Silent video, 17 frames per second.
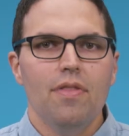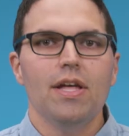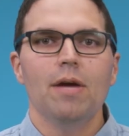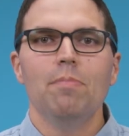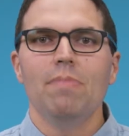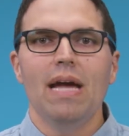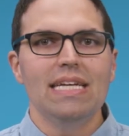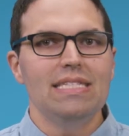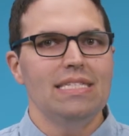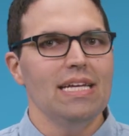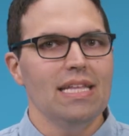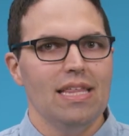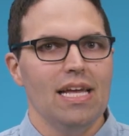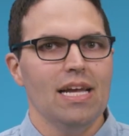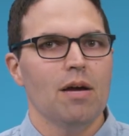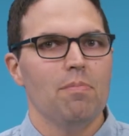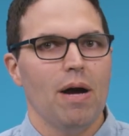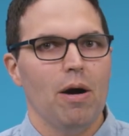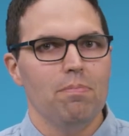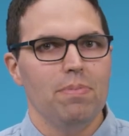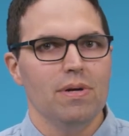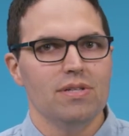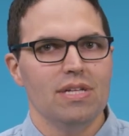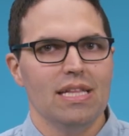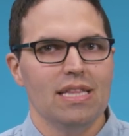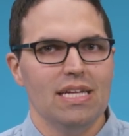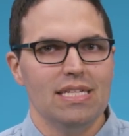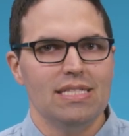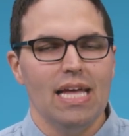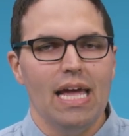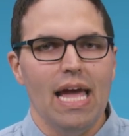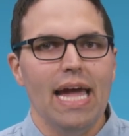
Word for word: The amazing thing about building these